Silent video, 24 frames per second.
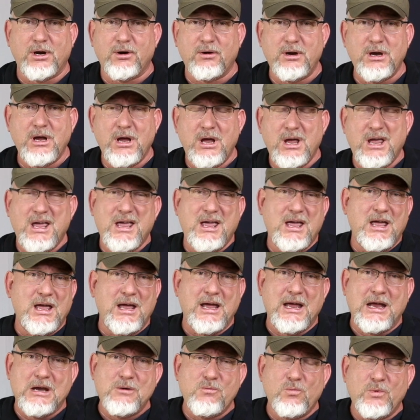and we
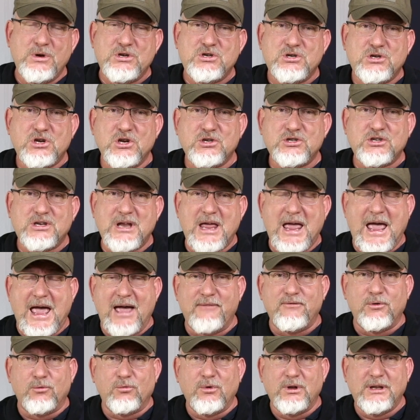just haven't released it,
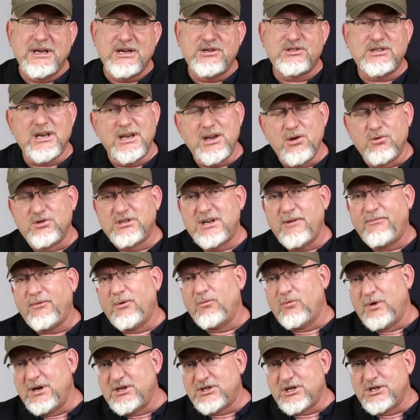and there's different reasons
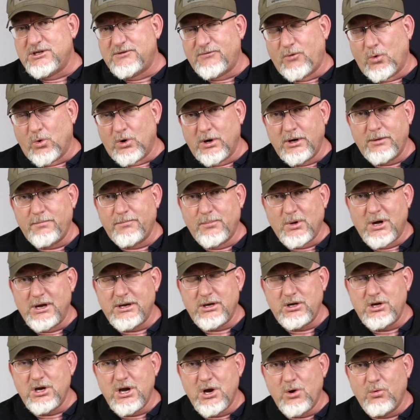for it, but you know,
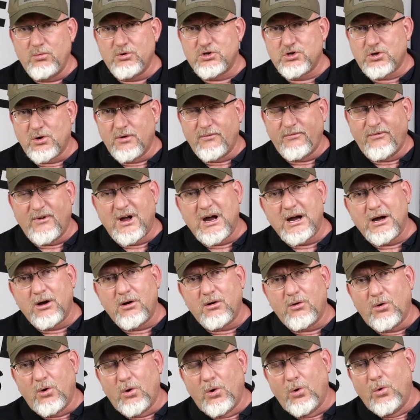Surefire
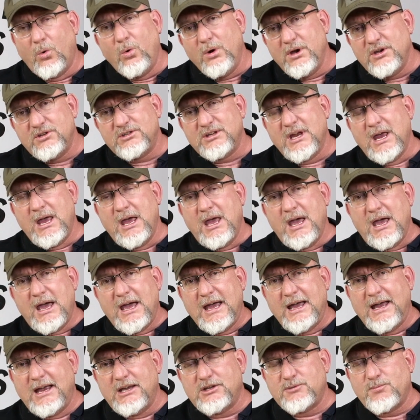always has
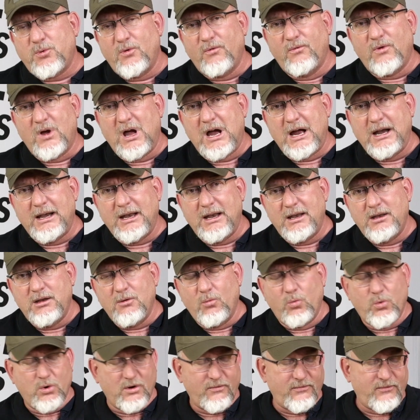provided the
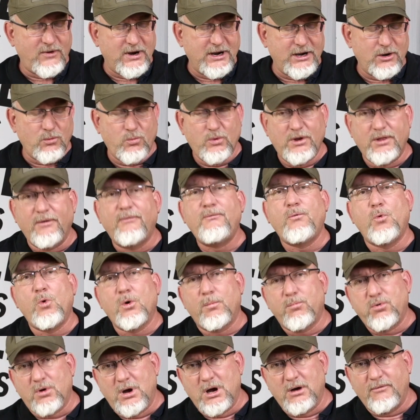warfighter with a 4-prong
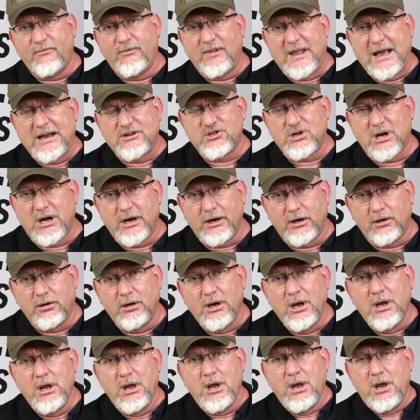flash hider,
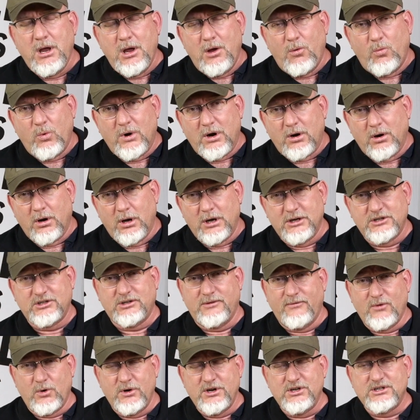where us civilians get a
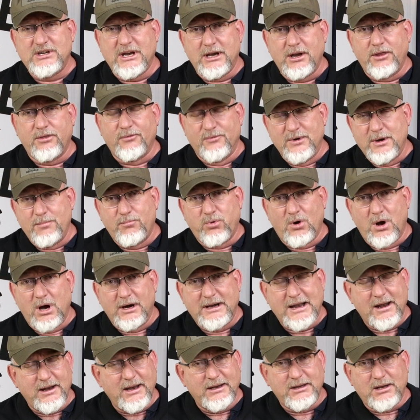3-prong. Now that
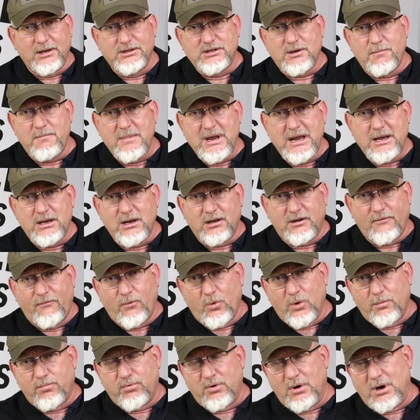doesn't mean that the 4-prong
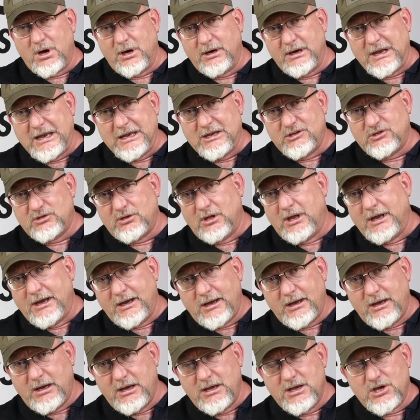is like in the
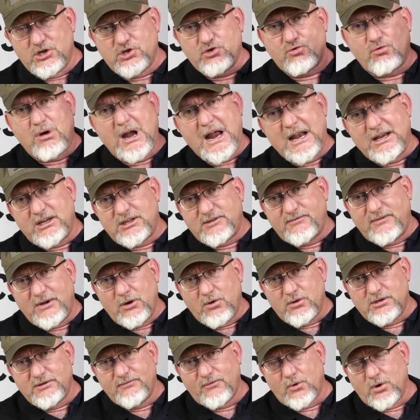stratosphere as far as it
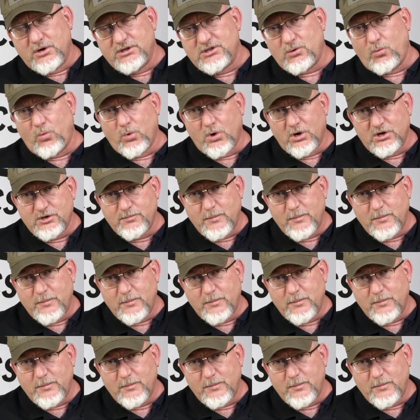works better.